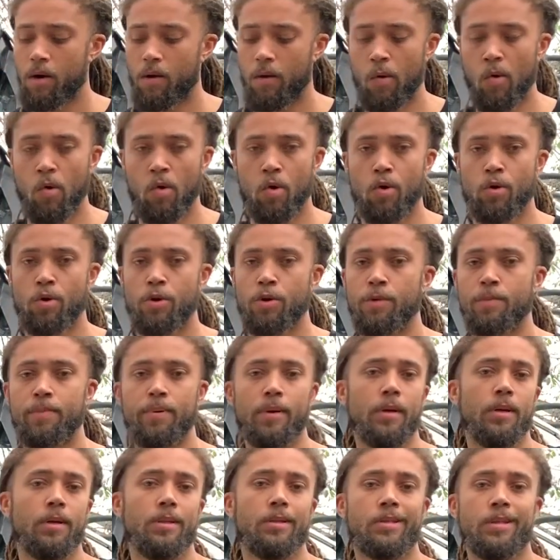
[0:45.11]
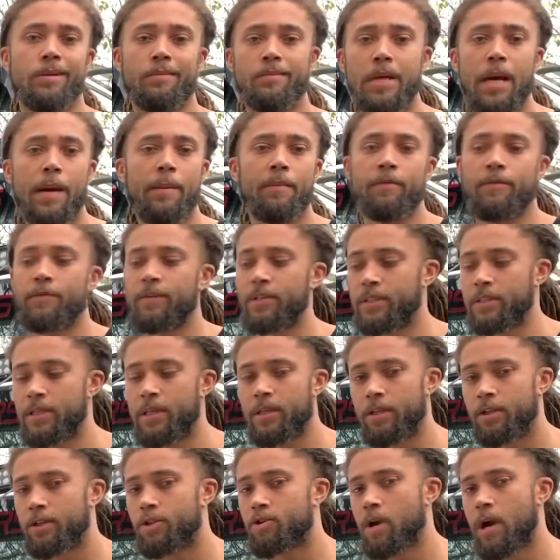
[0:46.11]
or you put some type of
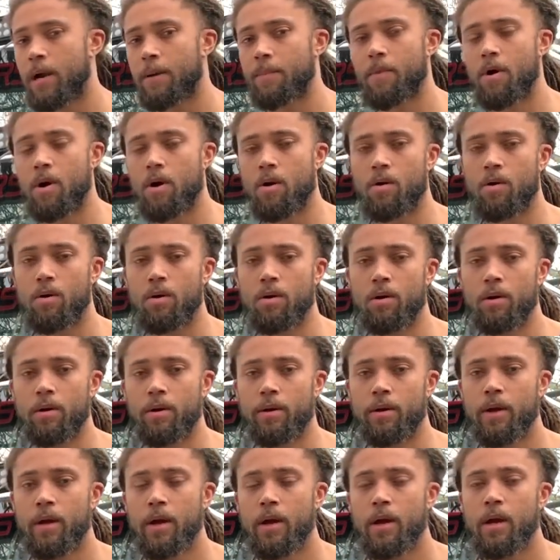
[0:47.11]
extended track bar on,